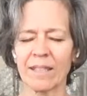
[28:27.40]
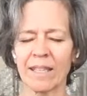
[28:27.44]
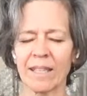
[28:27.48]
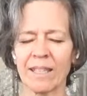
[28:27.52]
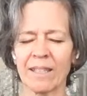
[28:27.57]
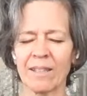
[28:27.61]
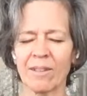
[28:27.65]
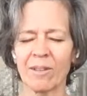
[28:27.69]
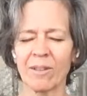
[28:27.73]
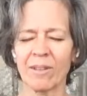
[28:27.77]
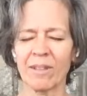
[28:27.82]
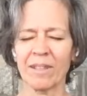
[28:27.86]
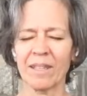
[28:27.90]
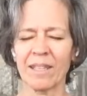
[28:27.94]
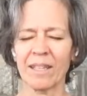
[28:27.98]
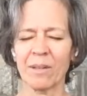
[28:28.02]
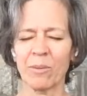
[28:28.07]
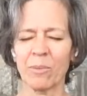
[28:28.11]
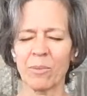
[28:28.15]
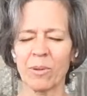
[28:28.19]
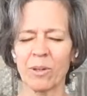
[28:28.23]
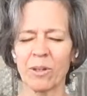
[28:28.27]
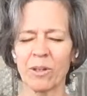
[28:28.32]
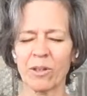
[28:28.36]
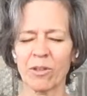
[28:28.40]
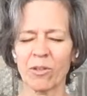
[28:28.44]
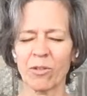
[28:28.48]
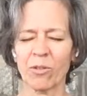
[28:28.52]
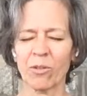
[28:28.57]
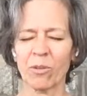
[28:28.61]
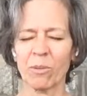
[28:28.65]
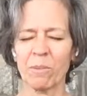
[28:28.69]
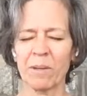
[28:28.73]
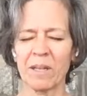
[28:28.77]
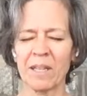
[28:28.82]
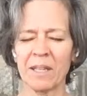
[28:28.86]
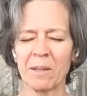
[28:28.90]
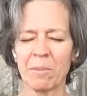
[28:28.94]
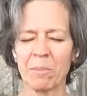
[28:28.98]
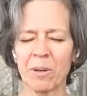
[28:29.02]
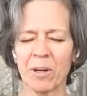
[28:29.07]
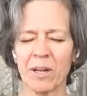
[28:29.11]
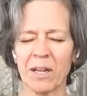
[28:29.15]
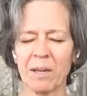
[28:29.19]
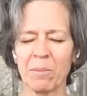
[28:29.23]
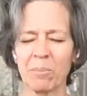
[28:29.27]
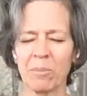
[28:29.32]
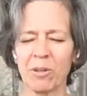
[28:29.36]
That that works for me, and
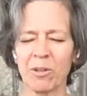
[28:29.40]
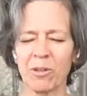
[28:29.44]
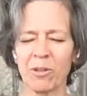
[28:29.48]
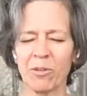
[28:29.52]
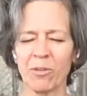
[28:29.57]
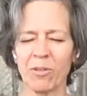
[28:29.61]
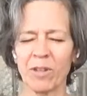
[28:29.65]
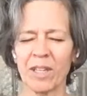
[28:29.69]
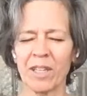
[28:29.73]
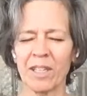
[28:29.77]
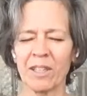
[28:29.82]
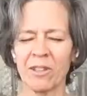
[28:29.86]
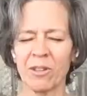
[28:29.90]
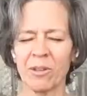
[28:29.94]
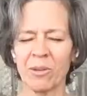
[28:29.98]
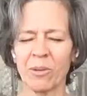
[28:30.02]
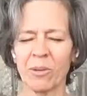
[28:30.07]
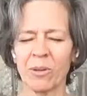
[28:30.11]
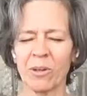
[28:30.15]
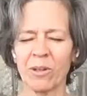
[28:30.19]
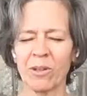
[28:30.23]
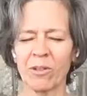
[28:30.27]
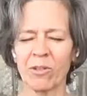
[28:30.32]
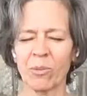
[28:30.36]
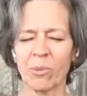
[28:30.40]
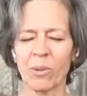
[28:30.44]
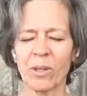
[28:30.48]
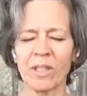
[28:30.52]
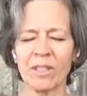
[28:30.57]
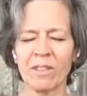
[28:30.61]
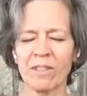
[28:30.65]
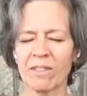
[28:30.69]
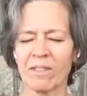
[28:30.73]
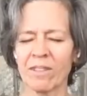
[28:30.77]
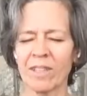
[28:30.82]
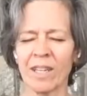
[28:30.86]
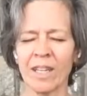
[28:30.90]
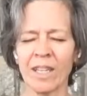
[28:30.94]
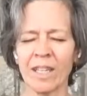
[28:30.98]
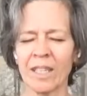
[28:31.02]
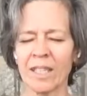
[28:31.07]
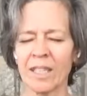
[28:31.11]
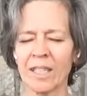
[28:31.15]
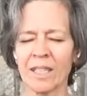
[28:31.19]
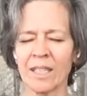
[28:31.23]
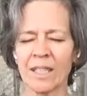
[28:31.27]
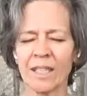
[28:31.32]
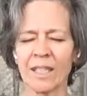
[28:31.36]
perhaps you'll find yours, where it's
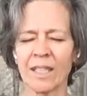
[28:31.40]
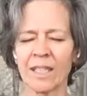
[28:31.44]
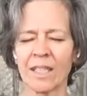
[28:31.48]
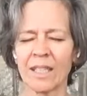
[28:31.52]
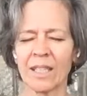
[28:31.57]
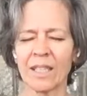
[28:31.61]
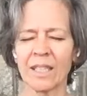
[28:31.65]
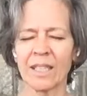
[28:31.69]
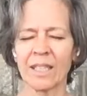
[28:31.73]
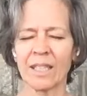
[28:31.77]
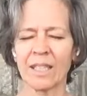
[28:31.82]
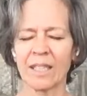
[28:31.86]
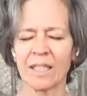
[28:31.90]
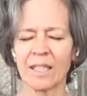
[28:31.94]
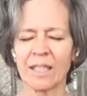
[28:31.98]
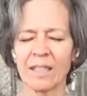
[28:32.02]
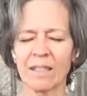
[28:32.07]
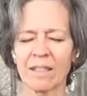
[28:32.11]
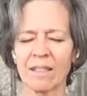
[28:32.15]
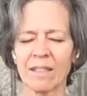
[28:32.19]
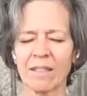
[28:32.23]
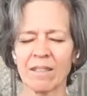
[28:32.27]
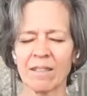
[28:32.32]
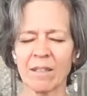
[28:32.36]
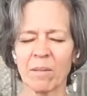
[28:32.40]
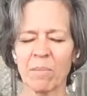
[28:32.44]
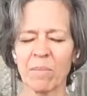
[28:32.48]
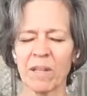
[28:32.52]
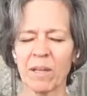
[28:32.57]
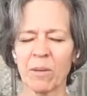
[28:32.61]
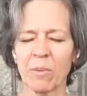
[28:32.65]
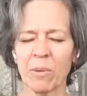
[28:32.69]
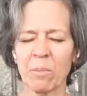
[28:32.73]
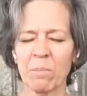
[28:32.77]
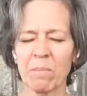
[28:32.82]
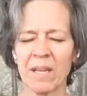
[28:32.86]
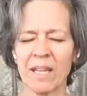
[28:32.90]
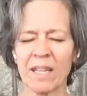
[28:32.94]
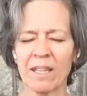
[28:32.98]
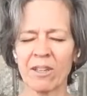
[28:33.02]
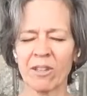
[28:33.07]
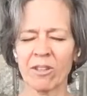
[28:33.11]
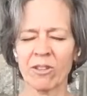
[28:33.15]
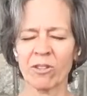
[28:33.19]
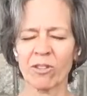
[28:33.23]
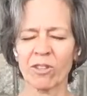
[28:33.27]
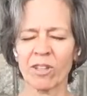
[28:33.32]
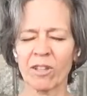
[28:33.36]
not something we
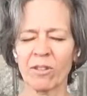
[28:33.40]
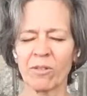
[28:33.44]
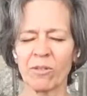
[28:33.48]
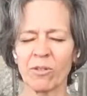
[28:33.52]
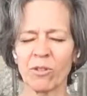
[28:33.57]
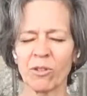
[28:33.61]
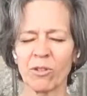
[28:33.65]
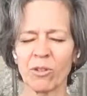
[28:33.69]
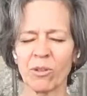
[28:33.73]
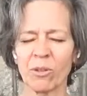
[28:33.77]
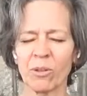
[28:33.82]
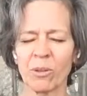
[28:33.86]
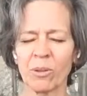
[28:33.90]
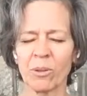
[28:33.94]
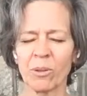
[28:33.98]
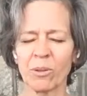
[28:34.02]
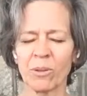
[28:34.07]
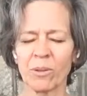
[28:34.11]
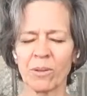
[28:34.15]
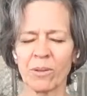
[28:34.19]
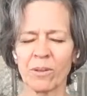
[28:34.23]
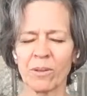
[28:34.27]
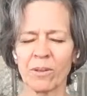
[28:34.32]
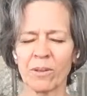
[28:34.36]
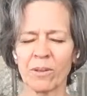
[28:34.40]
make ourselves do,